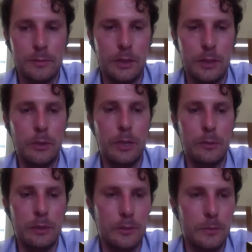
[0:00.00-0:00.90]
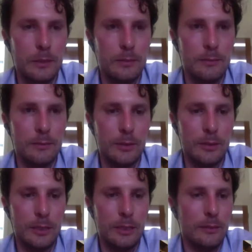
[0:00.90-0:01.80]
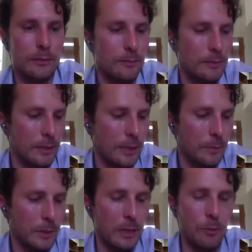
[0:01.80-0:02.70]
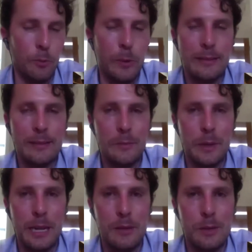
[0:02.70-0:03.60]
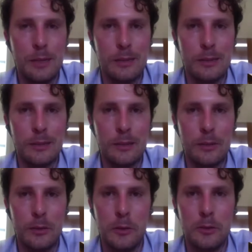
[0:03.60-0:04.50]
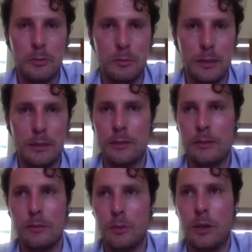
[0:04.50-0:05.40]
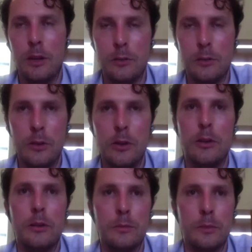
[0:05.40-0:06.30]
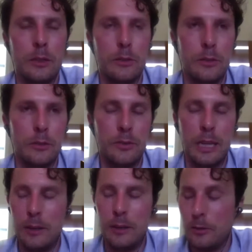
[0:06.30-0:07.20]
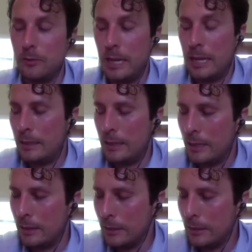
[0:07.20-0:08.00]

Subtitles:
you go in with them and you see them kind of wince in pain because the nurse missed your daughter's arm, her vein.